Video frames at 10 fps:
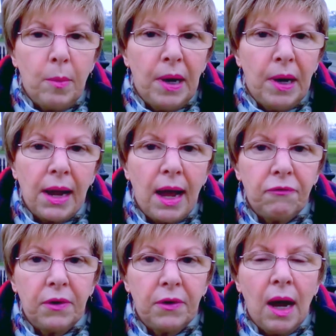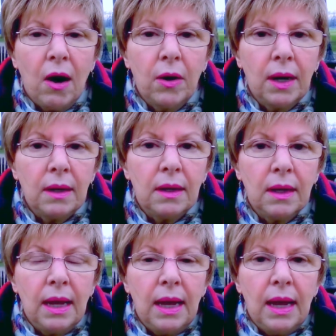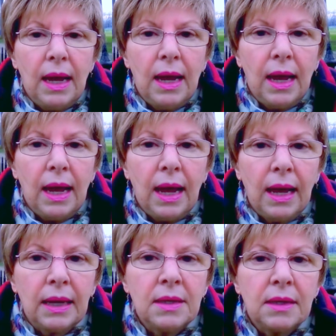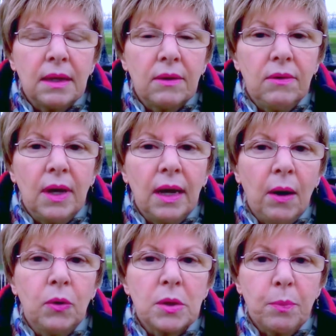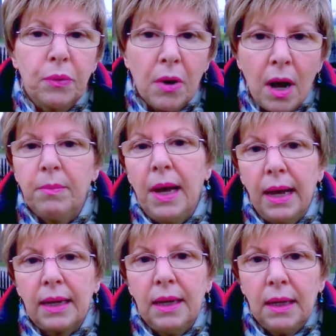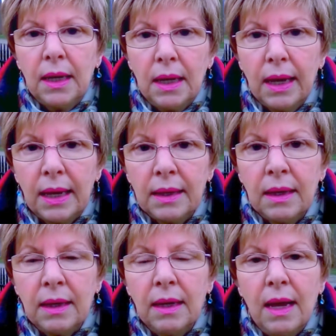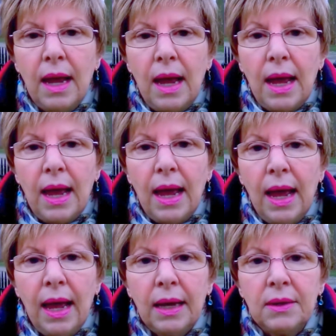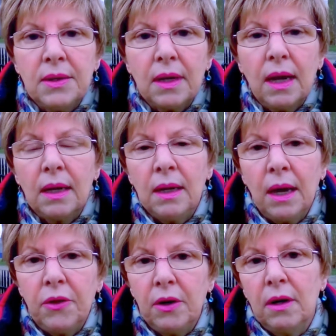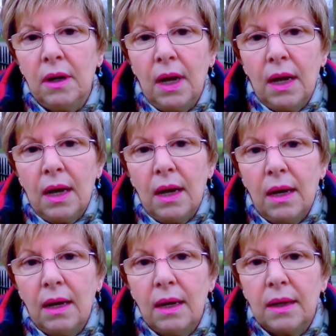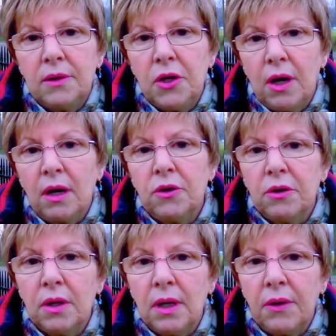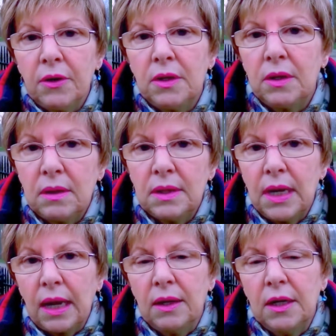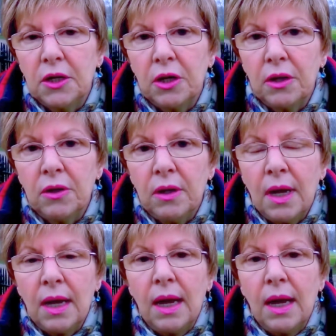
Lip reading: for about half an hour. And then I was brought back in again, and another doctor, another technician,